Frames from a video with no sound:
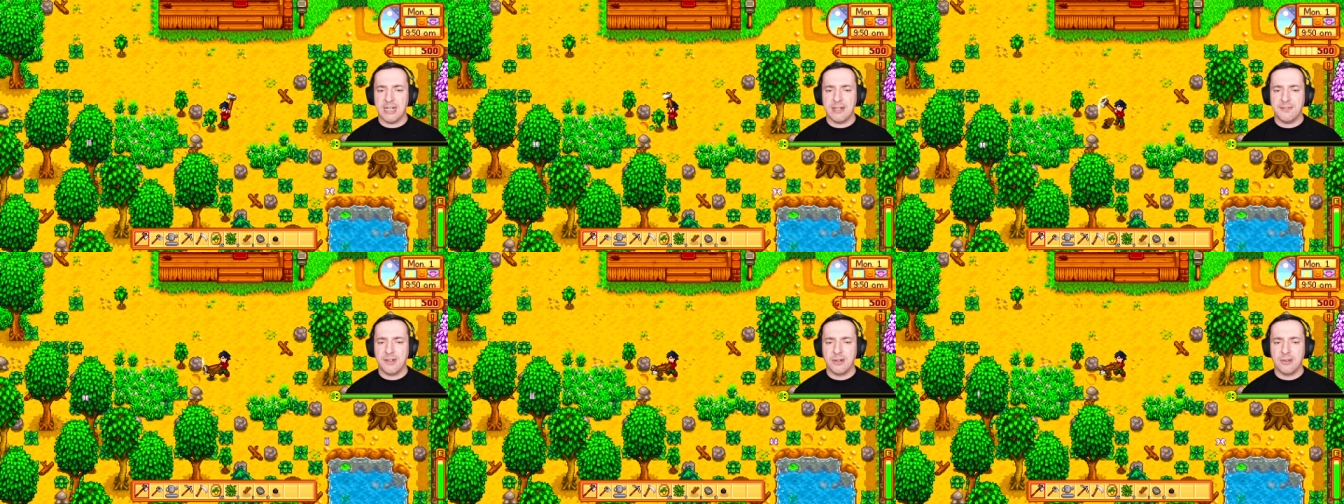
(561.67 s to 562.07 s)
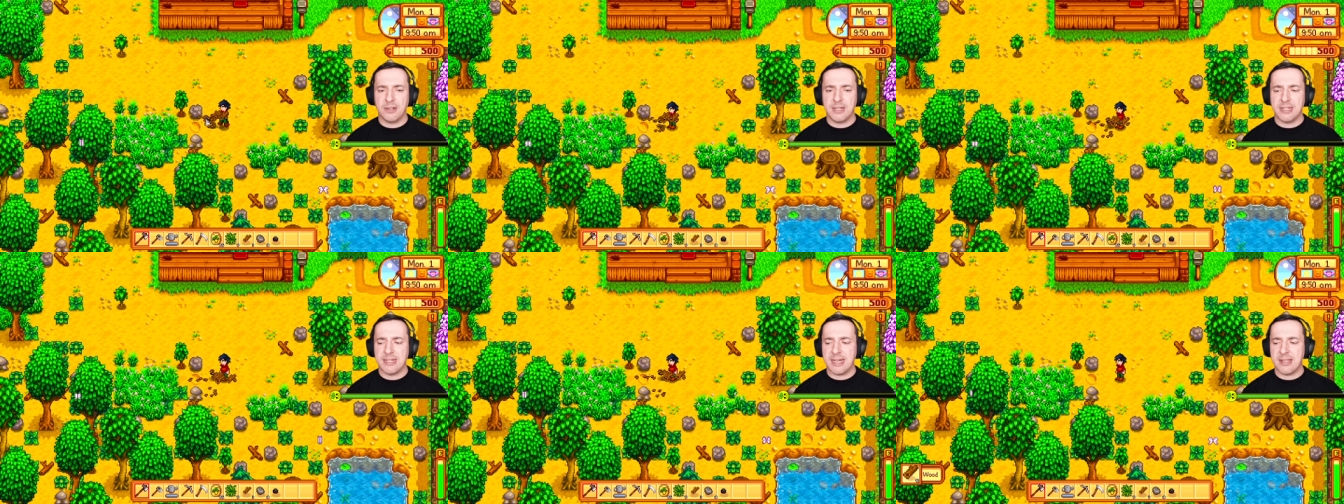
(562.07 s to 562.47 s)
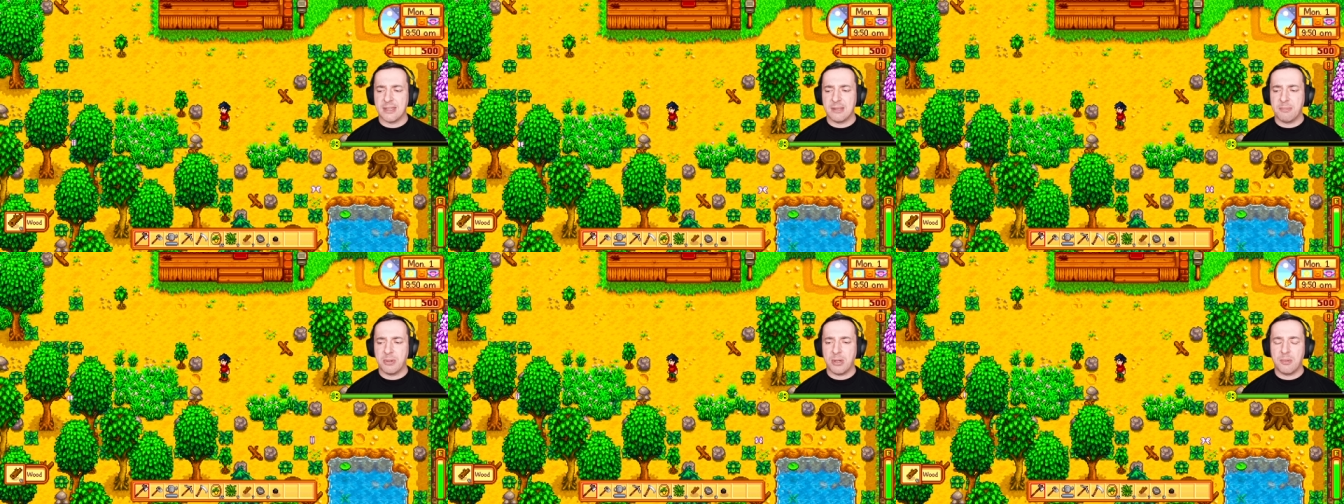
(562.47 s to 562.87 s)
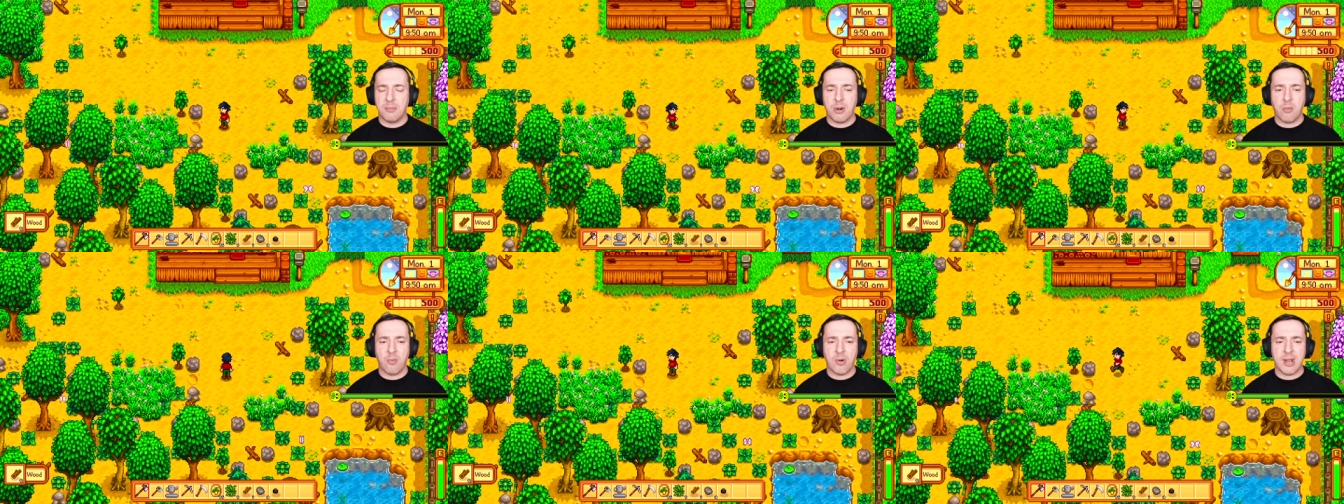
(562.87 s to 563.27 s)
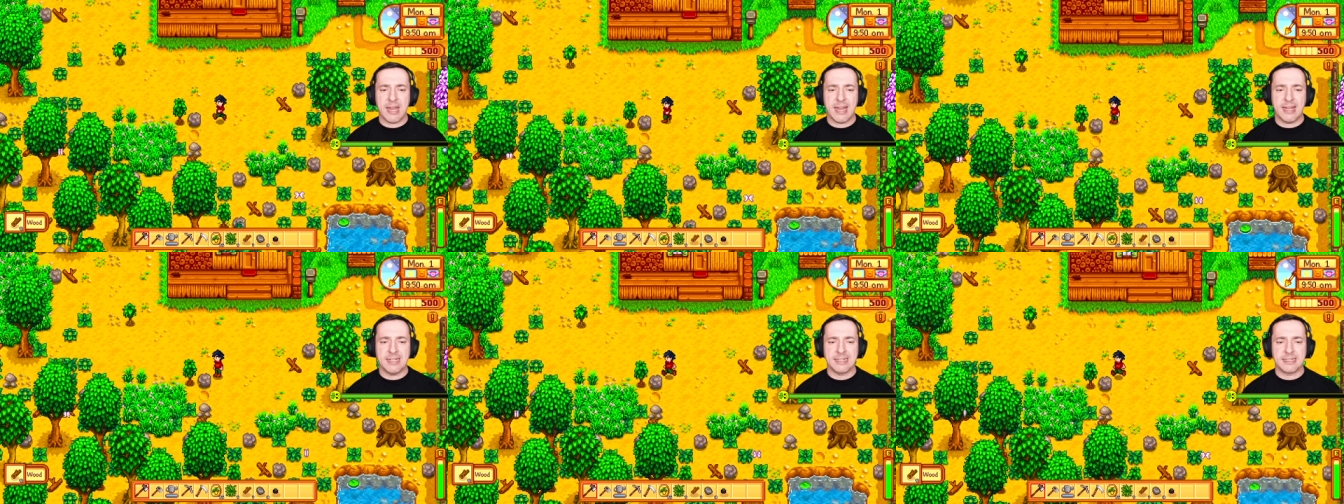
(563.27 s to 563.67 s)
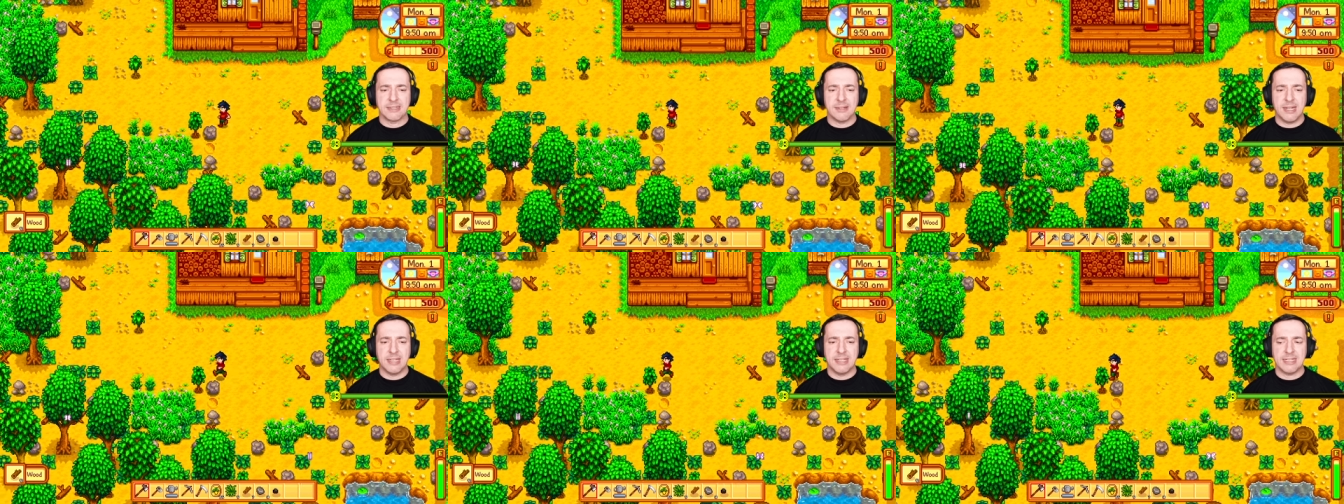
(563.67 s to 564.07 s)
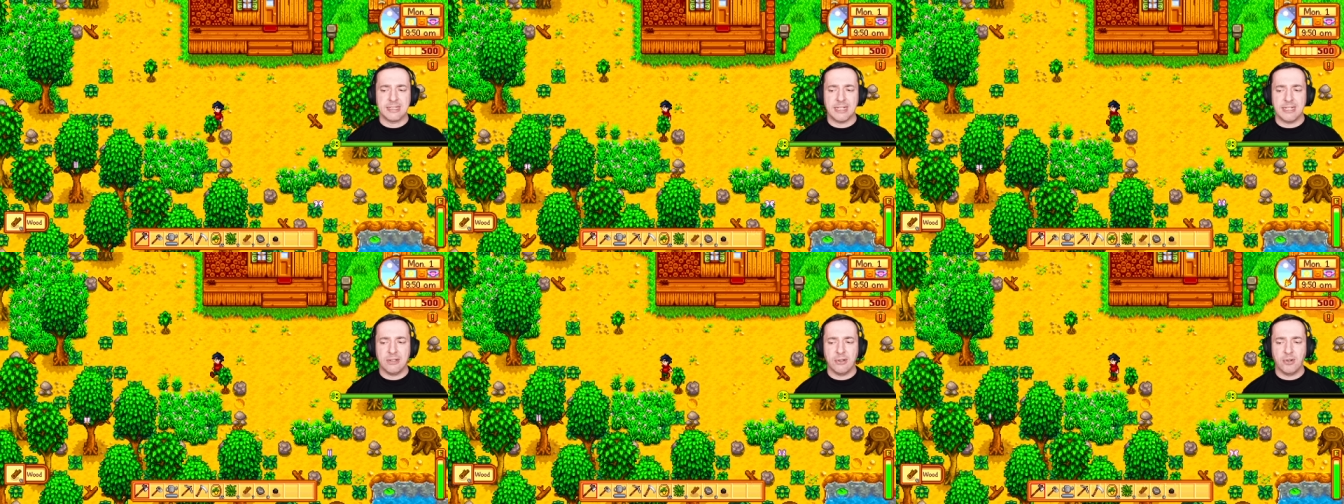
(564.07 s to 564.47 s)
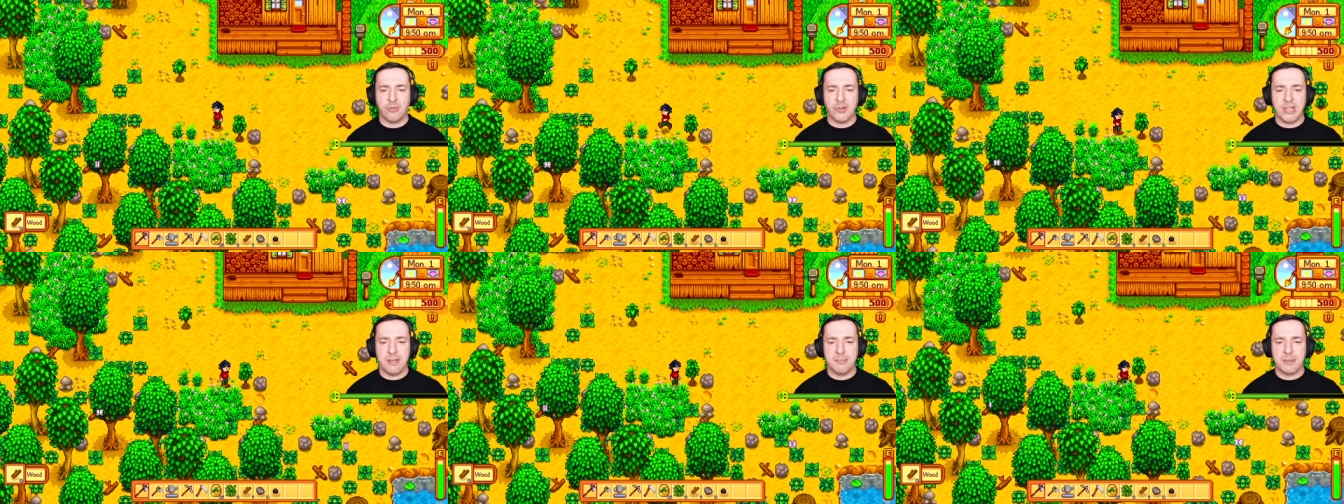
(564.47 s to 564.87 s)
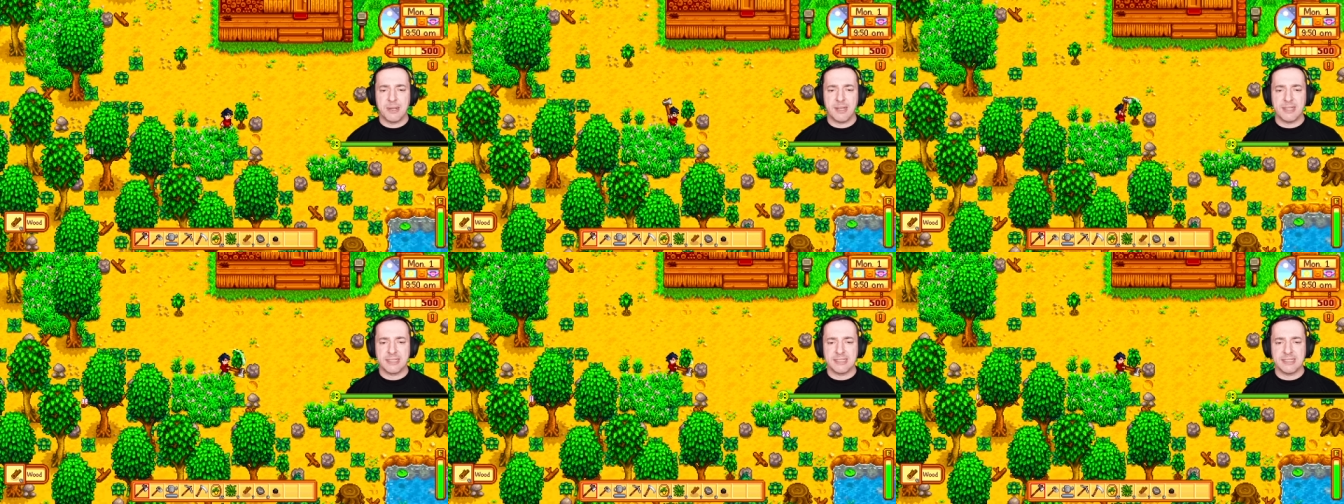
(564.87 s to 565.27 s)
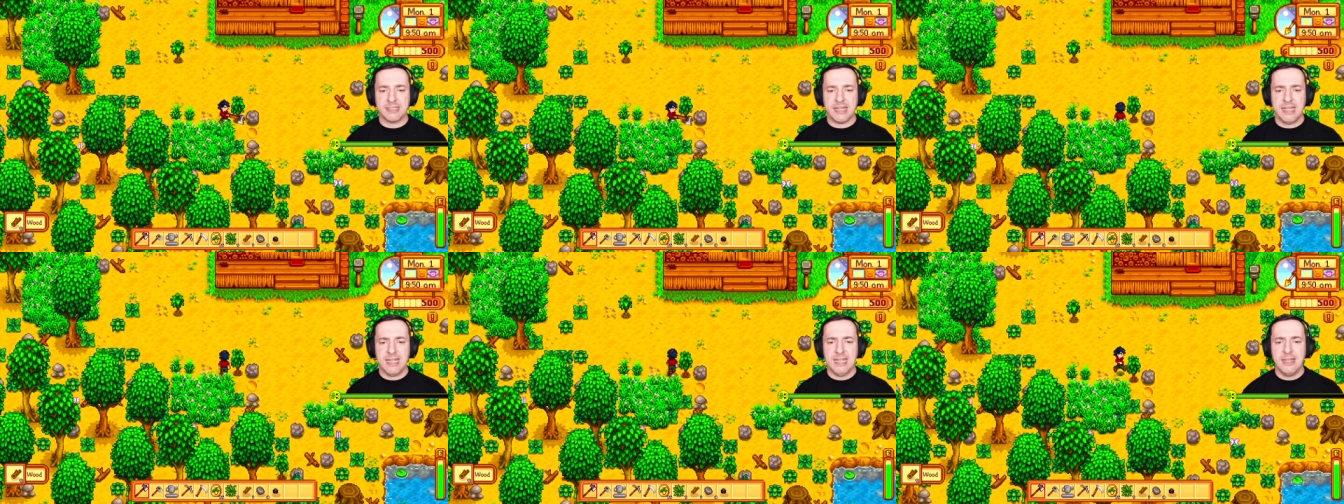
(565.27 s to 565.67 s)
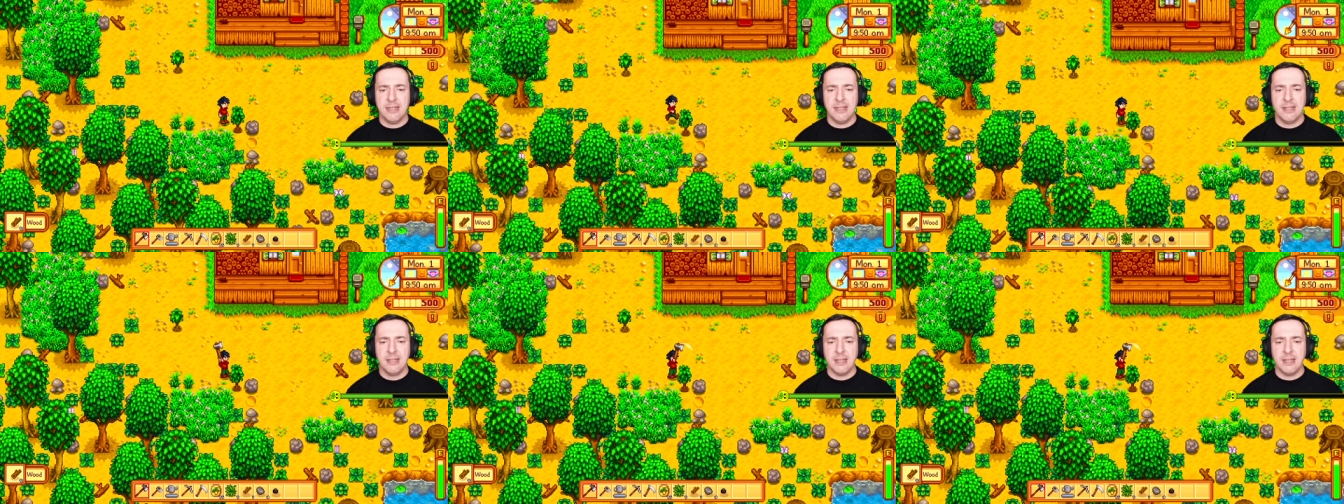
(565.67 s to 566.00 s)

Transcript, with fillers: And if you look down the bottom right hand side, there's a little green bar that says E.